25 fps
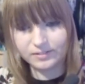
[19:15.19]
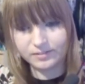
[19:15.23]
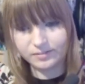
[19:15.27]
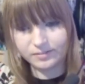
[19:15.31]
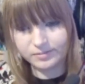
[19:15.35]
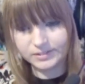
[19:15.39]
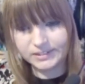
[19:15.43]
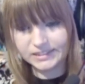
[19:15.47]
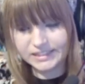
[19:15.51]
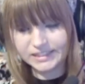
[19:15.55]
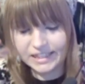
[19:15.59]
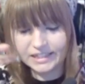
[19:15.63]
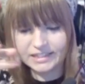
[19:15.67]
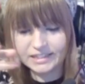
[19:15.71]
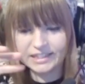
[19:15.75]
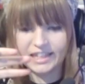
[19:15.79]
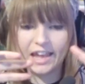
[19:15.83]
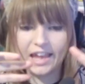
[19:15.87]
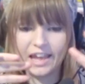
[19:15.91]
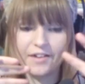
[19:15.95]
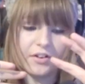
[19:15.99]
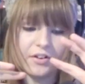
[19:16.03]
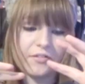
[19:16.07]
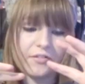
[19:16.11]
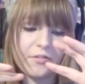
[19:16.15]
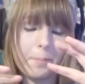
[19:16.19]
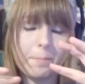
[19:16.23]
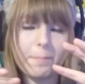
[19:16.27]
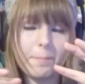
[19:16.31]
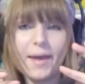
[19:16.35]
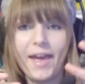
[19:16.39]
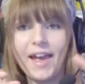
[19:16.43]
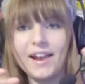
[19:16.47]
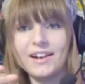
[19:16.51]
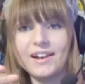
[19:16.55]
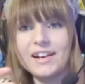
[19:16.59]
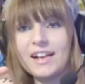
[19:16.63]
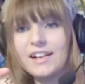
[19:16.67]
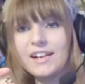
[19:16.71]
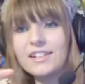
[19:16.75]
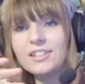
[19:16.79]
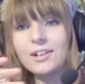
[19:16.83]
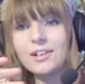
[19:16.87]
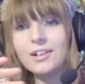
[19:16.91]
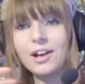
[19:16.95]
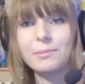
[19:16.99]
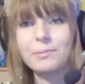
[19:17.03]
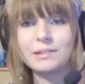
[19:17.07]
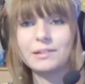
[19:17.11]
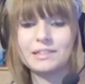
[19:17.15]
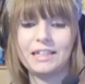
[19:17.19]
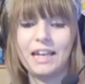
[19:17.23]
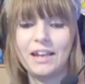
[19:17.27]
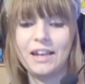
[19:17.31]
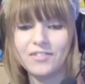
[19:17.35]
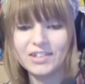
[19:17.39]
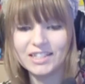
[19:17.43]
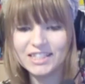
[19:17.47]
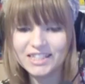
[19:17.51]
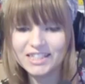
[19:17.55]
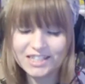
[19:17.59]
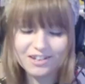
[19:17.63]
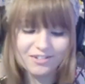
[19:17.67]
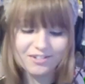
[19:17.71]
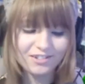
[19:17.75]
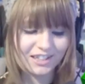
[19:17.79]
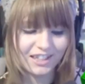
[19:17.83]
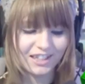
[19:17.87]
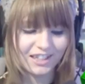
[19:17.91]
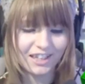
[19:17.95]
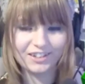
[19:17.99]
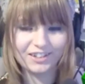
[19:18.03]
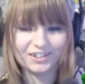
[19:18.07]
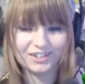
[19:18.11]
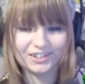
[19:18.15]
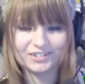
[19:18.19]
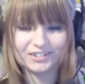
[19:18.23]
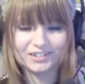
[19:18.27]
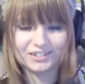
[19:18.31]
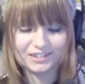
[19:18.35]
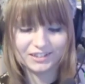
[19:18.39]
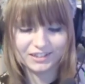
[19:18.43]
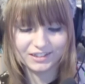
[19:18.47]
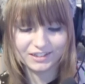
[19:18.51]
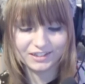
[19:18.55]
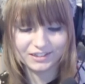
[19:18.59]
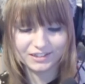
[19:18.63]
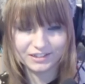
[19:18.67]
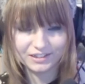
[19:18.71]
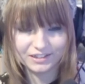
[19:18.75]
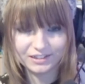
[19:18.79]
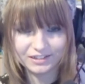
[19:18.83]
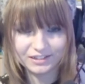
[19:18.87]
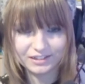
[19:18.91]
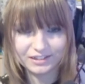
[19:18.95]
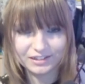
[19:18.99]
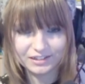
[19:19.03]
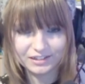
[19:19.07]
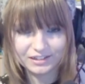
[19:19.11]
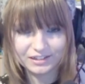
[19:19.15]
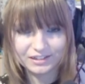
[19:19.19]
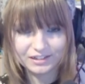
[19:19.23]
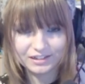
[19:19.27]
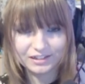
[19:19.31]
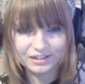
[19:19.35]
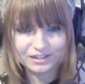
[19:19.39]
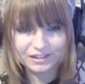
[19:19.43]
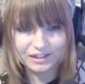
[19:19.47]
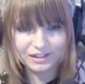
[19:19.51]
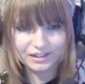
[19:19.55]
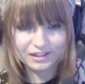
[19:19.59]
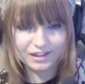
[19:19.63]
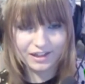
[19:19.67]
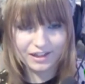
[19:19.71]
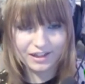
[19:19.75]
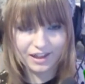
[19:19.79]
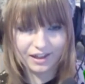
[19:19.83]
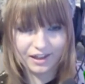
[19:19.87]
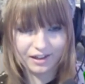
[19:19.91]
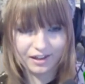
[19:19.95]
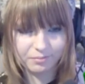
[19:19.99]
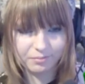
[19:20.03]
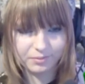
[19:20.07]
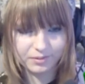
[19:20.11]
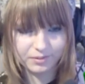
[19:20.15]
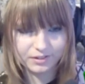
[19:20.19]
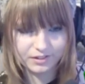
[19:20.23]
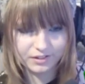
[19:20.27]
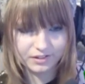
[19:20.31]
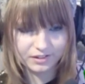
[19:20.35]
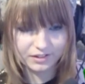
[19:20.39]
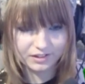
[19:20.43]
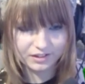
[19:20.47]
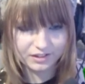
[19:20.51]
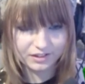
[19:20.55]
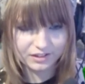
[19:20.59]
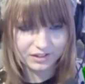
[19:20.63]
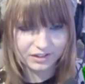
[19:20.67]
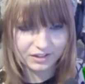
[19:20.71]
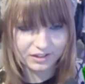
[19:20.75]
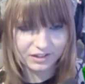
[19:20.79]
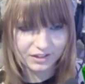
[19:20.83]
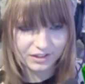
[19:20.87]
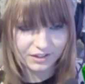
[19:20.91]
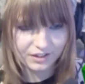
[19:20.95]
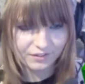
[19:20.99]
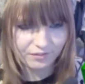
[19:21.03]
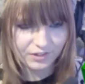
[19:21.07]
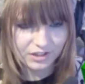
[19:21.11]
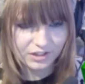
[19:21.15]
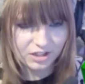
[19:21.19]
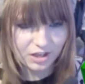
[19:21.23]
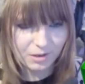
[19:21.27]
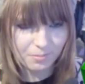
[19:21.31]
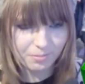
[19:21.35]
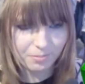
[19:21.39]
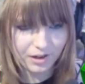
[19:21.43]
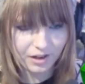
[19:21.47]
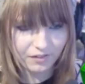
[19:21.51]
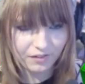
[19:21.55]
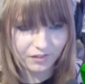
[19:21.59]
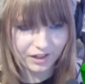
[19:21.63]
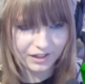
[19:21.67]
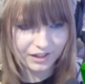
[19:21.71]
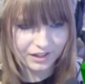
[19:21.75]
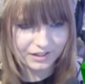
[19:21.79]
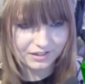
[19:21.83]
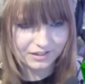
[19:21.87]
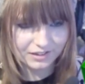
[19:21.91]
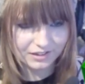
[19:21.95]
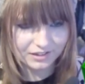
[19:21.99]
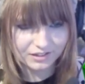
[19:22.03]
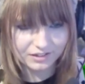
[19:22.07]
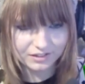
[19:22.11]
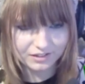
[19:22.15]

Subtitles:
sit together on the bed and do homework together. It's so cute. Look at them. Two brothers.